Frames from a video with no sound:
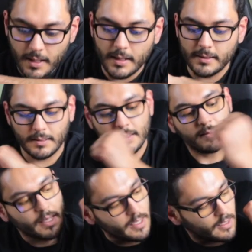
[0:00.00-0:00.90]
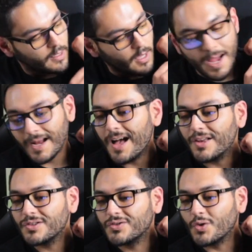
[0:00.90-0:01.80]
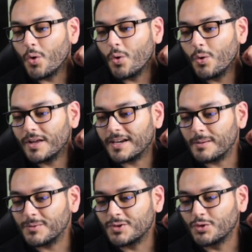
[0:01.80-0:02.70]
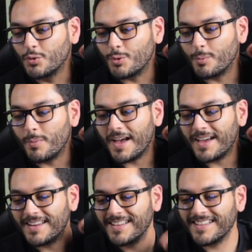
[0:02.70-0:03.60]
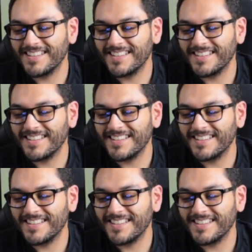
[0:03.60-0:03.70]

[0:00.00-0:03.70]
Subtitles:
and it's gonna say, I got soul and I'm super bad.